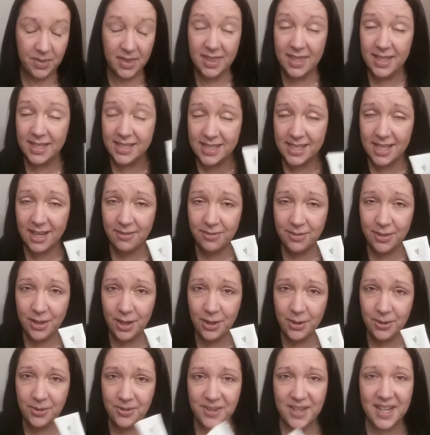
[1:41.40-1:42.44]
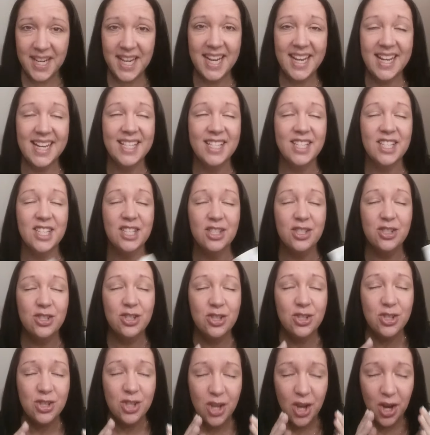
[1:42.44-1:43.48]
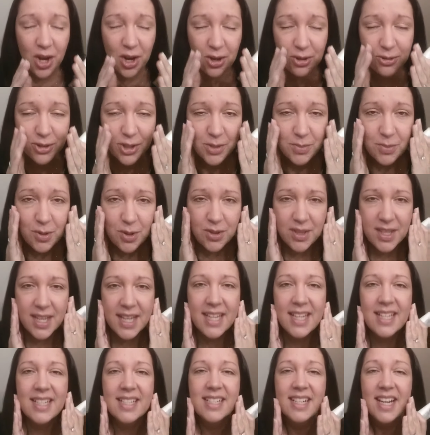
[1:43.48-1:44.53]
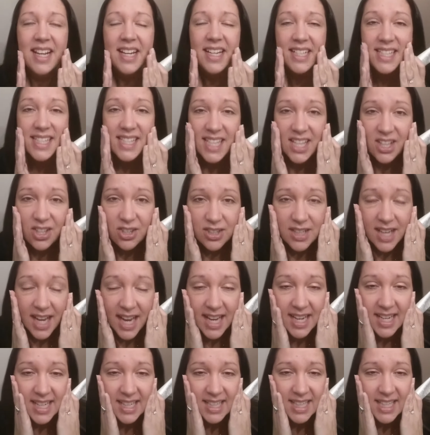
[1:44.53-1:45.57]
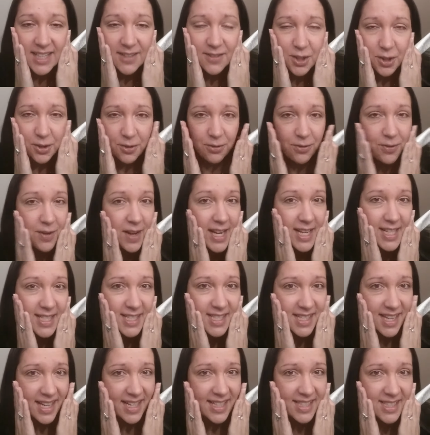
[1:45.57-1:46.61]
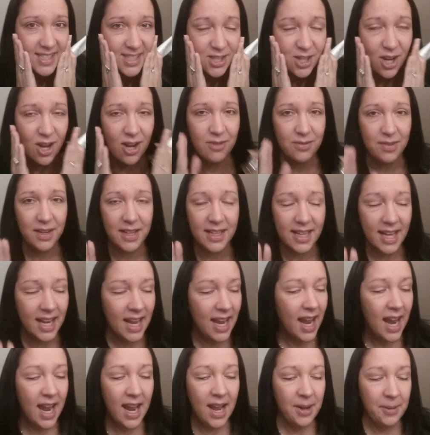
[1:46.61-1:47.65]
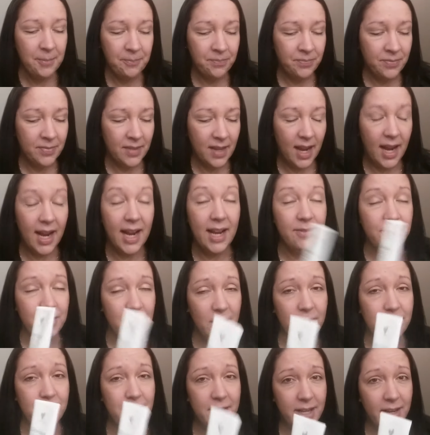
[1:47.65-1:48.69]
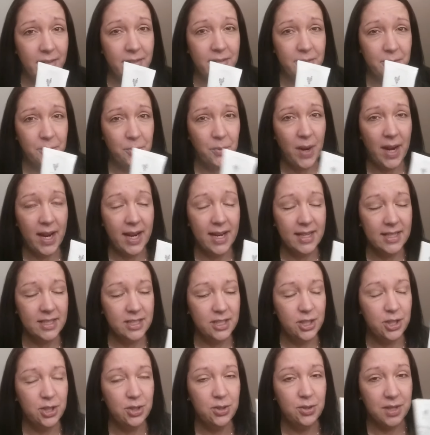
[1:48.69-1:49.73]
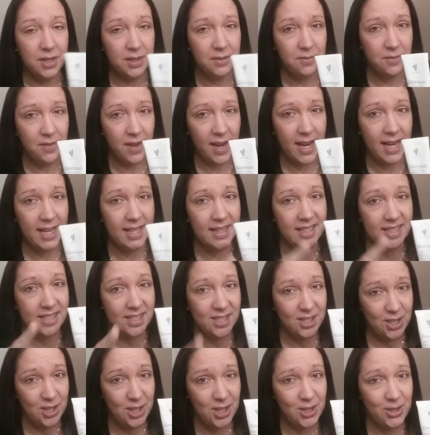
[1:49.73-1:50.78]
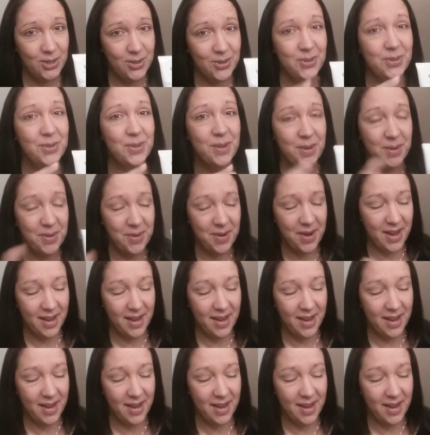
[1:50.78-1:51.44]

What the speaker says: This stuff though is so smooth. It is like silk and it leaves your face nice and soft. Like, I have not figured out a way to convey this to you